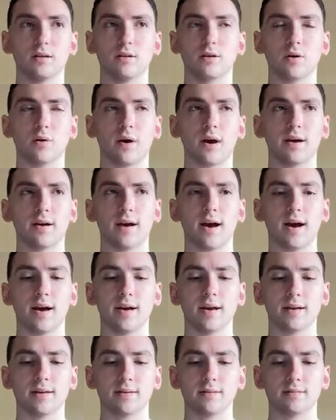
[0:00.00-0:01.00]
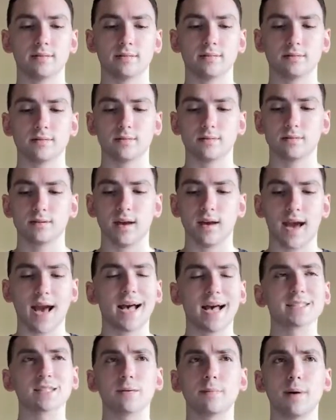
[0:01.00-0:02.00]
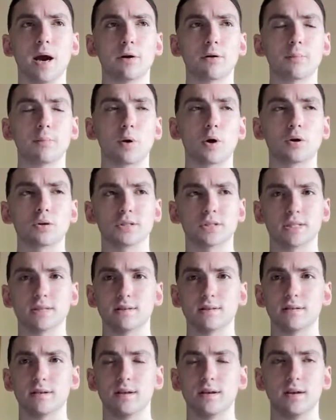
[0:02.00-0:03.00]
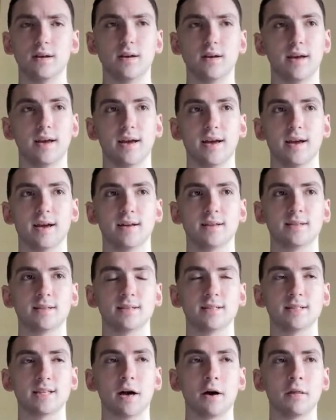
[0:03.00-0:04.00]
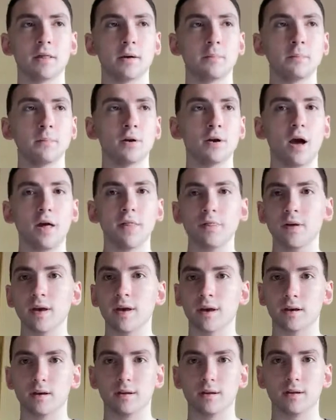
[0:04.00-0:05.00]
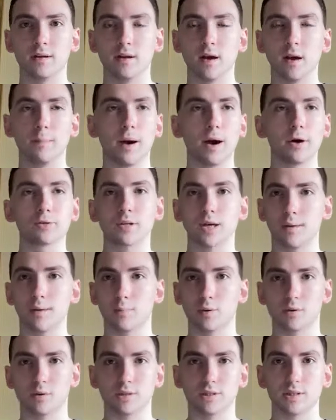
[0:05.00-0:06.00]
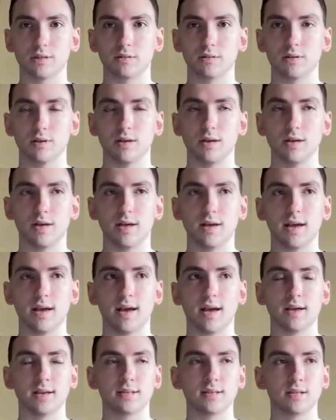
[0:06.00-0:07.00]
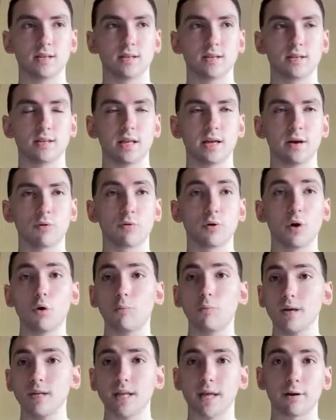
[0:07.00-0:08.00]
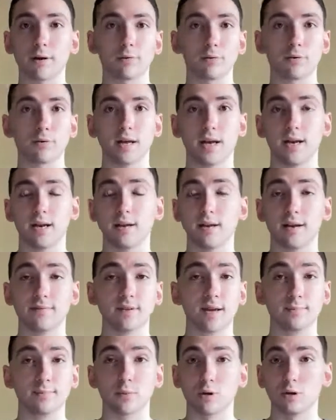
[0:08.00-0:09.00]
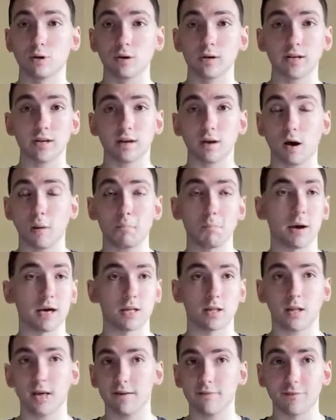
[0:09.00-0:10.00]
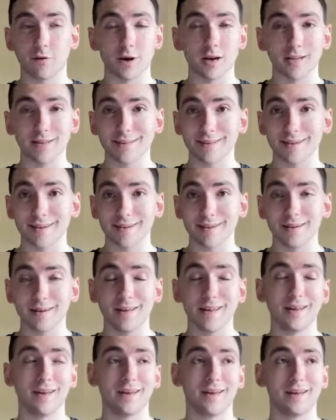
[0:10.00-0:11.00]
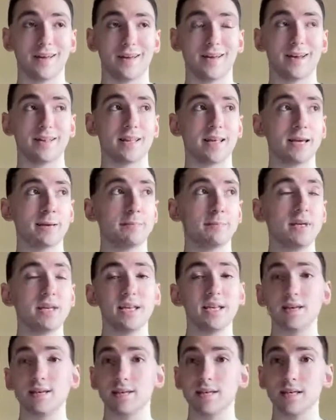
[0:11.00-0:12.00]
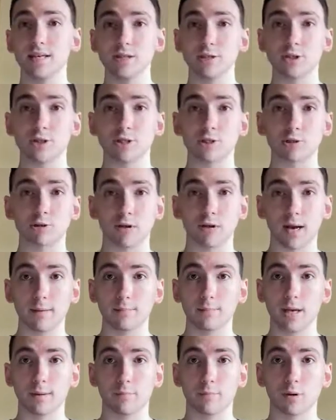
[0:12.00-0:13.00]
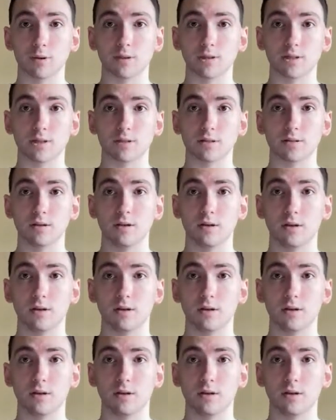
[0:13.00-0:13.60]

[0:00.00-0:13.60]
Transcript: I ask about a person and tell them nothing about that person, and they don't know me. I didn't have time to look up my life or anything, and they immediately describe that person